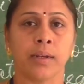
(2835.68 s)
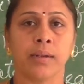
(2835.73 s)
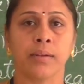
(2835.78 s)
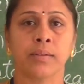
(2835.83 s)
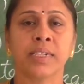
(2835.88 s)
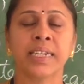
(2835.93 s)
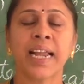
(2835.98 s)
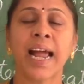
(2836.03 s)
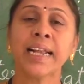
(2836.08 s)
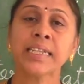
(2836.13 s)

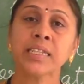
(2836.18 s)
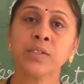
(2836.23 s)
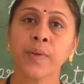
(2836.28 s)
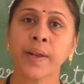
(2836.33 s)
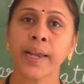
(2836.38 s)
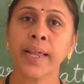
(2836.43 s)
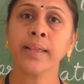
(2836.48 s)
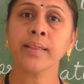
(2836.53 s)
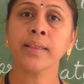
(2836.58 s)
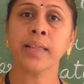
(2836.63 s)

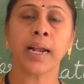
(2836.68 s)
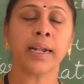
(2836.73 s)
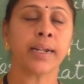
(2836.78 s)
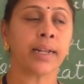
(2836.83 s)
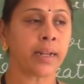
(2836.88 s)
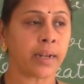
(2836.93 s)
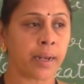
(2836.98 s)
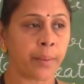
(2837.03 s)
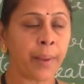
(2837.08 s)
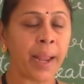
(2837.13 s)
transferring
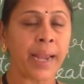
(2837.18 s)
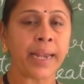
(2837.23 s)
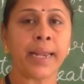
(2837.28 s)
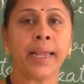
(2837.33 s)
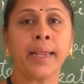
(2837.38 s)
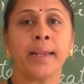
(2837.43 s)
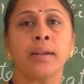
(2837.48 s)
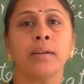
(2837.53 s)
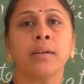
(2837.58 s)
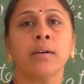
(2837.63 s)
that
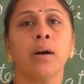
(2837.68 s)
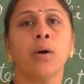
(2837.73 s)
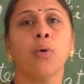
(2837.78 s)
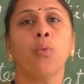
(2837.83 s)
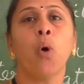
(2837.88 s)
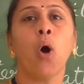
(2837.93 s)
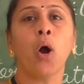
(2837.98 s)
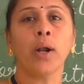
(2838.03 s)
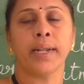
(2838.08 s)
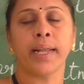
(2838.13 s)
remaining
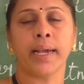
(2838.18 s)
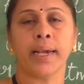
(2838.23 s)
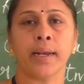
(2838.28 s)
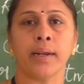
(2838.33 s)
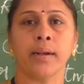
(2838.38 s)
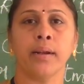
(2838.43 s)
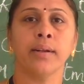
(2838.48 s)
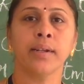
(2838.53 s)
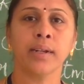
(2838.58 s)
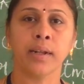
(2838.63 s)
water,
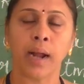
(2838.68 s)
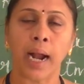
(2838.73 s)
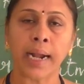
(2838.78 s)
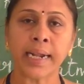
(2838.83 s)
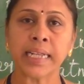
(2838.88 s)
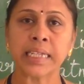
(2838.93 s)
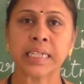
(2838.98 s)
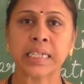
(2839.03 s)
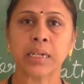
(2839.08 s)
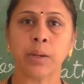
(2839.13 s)

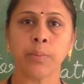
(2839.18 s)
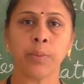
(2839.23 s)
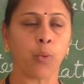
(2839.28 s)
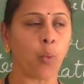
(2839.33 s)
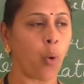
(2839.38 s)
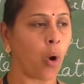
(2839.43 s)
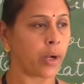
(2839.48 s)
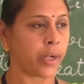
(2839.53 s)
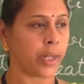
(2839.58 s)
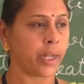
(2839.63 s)
undisturbed
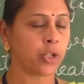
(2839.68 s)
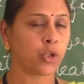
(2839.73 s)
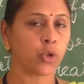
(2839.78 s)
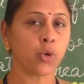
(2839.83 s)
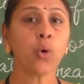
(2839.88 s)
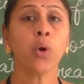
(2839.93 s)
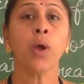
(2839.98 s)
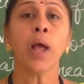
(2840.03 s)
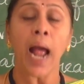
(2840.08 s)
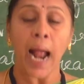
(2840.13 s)
water,
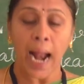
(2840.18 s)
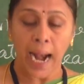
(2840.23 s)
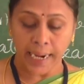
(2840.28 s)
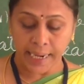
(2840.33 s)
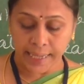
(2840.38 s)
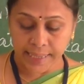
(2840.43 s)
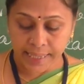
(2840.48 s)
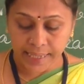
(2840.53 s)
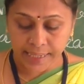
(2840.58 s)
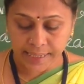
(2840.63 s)
to
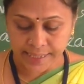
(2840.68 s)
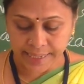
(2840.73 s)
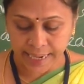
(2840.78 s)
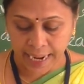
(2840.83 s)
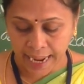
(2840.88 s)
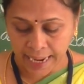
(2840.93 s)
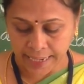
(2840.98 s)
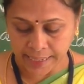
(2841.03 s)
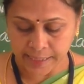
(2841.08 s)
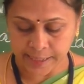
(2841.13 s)
another
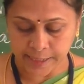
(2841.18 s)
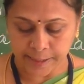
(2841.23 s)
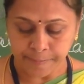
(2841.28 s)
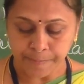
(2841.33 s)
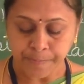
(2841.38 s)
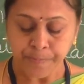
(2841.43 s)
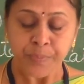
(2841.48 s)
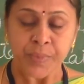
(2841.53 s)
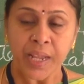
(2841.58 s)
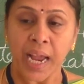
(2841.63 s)
tank,
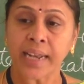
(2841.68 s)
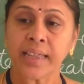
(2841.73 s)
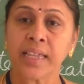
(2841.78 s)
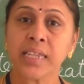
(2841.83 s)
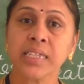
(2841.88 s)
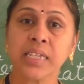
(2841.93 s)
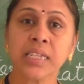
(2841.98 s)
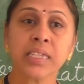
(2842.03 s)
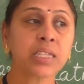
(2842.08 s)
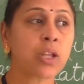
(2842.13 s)
and
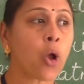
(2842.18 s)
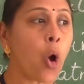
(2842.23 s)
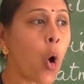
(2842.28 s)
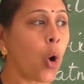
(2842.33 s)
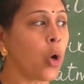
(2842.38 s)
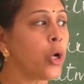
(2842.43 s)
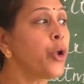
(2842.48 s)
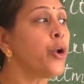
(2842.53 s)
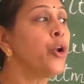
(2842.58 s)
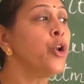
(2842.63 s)
this is
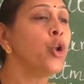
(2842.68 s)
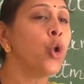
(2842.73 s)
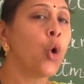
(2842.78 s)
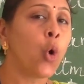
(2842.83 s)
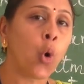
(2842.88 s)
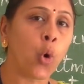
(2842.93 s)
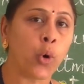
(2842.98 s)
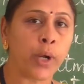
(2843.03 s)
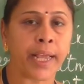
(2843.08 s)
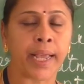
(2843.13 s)
called
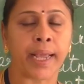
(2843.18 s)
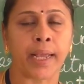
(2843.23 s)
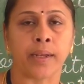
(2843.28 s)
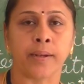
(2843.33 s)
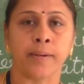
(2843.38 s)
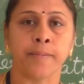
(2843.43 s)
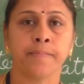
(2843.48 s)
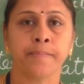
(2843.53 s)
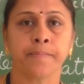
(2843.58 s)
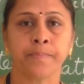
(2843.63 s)
loading.